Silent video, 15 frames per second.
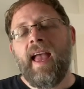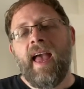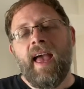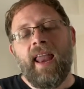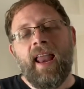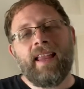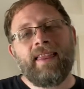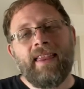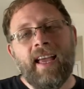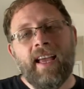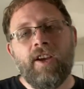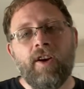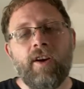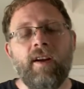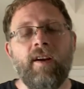And I
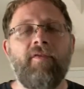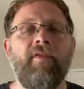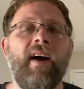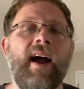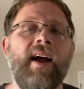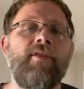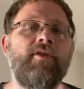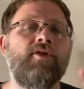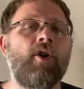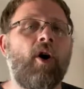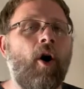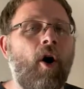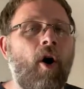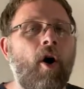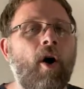think you're going to find there's
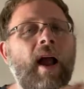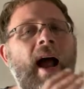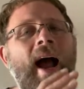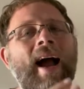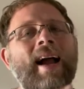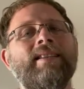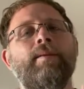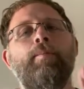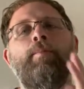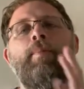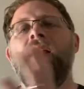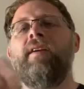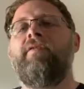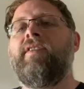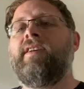all kinds of
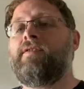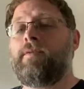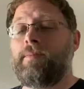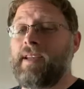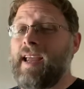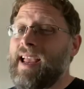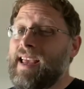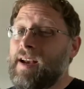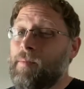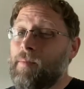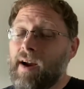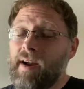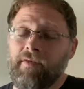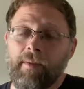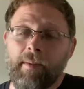benefits from taking a
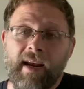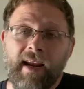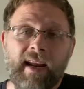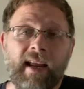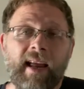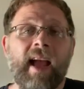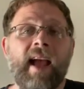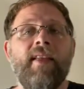break from eating